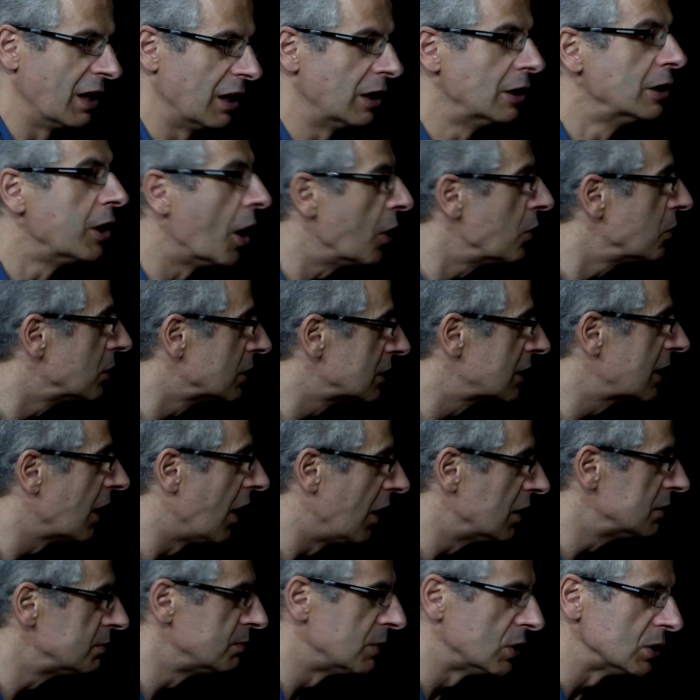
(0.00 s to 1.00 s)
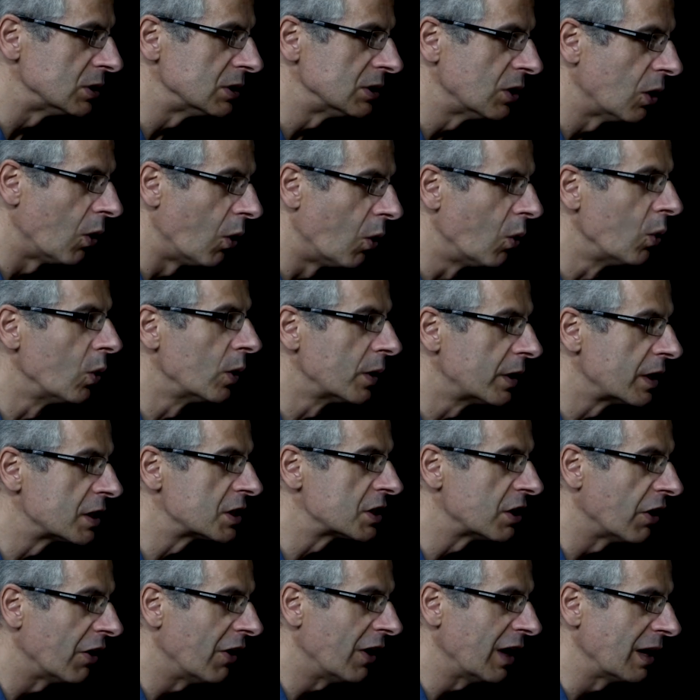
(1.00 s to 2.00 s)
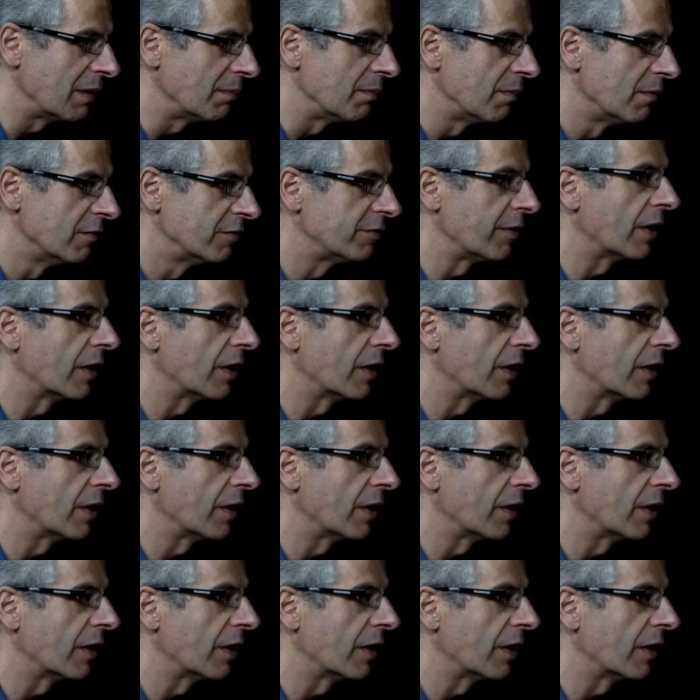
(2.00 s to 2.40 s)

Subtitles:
lone gunmen all the time,